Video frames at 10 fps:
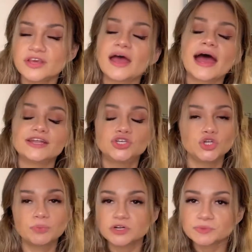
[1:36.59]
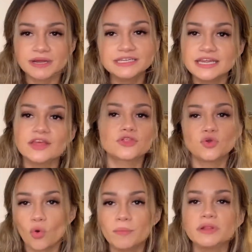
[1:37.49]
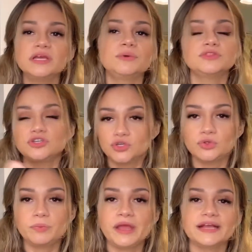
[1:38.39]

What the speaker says: I do brush my teeth normally with the toothpaste,